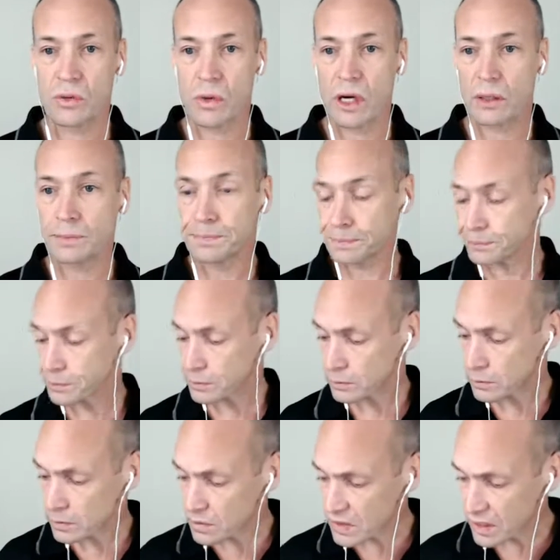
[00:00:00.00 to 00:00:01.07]
Well,
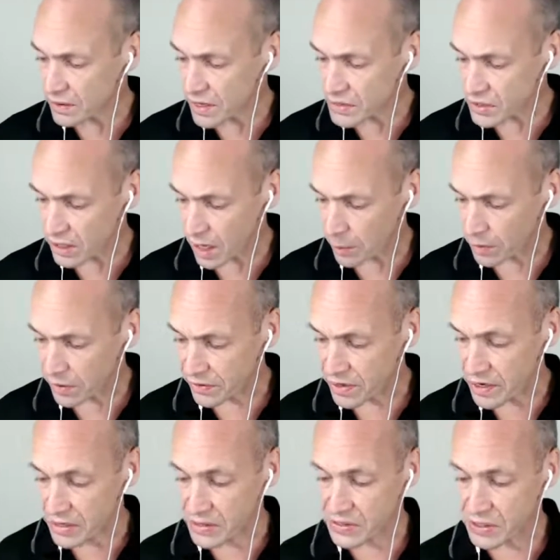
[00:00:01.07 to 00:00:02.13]
there's a couple of
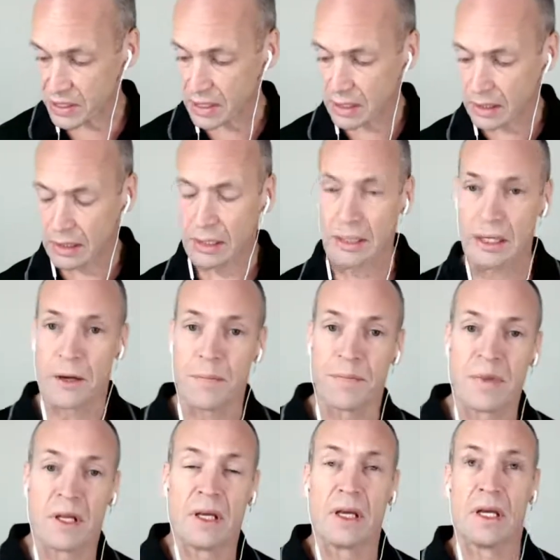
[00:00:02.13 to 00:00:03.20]
things.
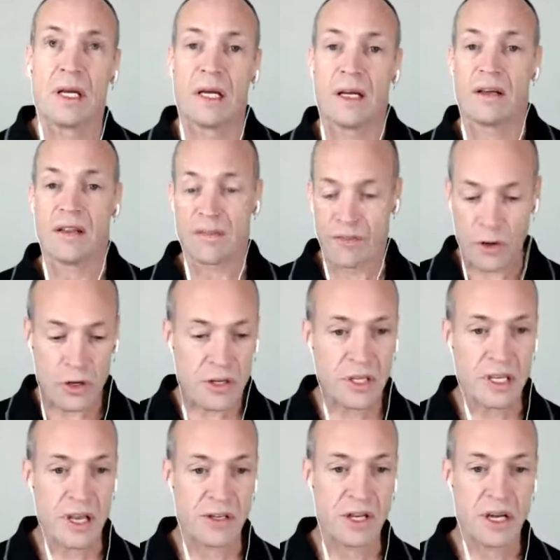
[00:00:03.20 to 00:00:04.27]
The first
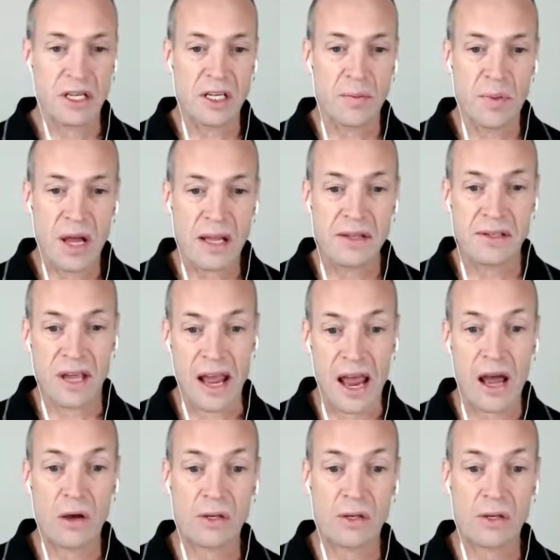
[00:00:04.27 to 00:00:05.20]
thing is that it depends how